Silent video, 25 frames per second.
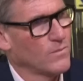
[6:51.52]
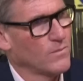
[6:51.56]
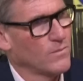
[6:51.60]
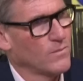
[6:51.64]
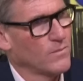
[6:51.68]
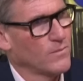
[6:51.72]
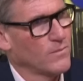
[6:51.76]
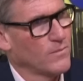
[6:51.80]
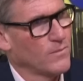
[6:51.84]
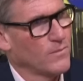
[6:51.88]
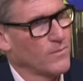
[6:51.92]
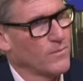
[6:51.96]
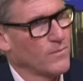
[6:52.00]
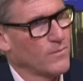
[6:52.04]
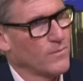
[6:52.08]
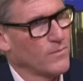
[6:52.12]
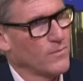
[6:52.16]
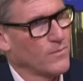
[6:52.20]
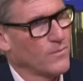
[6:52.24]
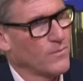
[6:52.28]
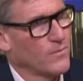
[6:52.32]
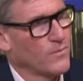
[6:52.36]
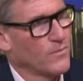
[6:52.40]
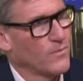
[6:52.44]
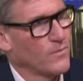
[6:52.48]

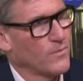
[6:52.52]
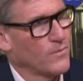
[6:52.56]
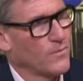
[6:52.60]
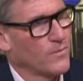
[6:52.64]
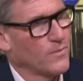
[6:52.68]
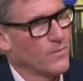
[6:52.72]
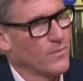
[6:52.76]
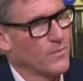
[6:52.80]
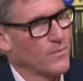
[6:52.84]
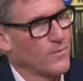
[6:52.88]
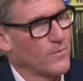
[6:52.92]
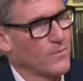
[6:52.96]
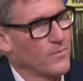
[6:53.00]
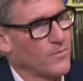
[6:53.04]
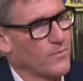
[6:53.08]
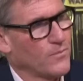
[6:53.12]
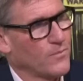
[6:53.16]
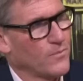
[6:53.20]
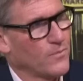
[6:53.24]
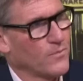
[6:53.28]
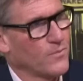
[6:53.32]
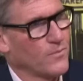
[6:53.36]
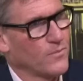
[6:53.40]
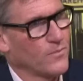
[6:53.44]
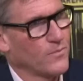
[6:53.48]

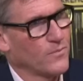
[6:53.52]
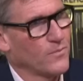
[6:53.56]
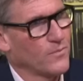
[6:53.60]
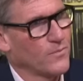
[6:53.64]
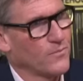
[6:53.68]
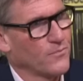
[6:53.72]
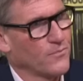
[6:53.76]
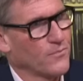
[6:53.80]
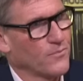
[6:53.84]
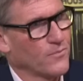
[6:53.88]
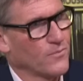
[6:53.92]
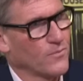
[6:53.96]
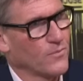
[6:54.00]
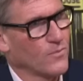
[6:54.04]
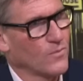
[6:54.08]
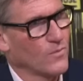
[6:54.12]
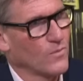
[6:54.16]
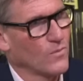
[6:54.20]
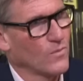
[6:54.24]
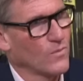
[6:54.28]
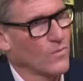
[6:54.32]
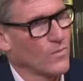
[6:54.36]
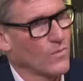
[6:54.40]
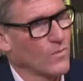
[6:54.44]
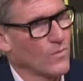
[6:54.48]

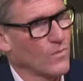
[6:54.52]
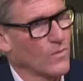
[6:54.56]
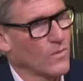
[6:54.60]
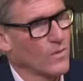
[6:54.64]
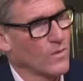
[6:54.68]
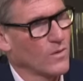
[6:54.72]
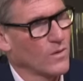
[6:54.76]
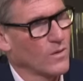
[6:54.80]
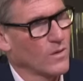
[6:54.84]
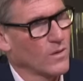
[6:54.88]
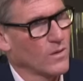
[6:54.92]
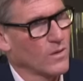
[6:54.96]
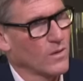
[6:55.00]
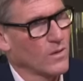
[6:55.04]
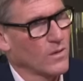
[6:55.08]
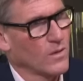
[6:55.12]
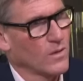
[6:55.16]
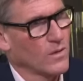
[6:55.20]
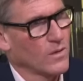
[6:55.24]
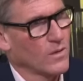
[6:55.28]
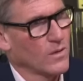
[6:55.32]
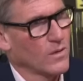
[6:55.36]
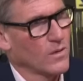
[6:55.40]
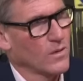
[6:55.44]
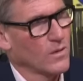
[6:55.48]

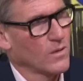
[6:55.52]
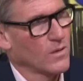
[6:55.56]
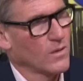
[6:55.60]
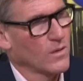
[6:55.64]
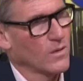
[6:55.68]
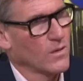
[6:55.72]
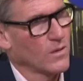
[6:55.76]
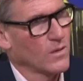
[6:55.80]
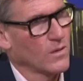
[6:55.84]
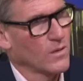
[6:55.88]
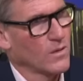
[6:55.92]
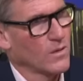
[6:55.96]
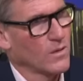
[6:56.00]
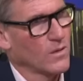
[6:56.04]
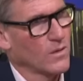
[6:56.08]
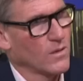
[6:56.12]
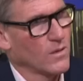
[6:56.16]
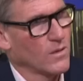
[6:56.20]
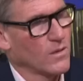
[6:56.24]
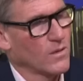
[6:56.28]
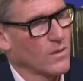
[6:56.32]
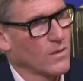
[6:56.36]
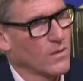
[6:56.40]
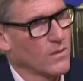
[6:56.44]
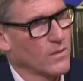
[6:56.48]

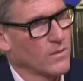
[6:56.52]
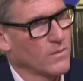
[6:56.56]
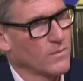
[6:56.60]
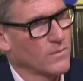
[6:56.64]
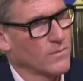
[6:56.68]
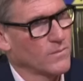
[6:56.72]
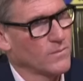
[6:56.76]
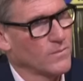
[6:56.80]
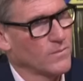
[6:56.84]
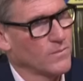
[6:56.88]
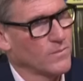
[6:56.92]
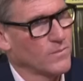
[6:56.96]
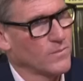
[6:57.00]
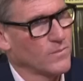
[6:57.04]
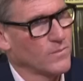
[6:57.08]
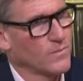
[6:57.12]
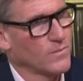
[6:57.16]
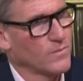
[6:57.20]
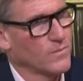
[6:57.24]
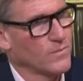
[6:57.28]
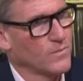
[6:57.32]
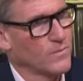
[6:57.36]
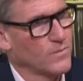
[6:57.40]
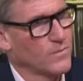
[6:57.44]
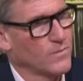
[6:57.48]

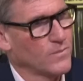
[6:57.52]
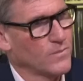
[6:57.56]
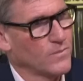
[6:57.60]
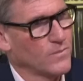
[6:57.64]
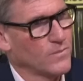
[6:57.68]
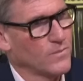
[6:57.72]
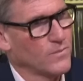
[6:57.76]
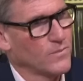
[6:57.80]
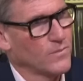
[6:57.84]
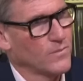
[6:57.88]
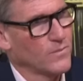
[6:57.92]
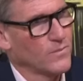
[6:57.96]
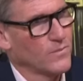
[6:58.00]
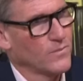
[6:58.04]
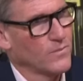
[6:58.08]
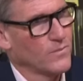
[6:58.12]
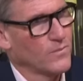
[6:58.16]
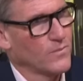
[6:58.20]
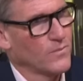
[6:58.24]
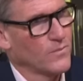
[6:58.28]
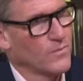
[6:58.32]
(silent)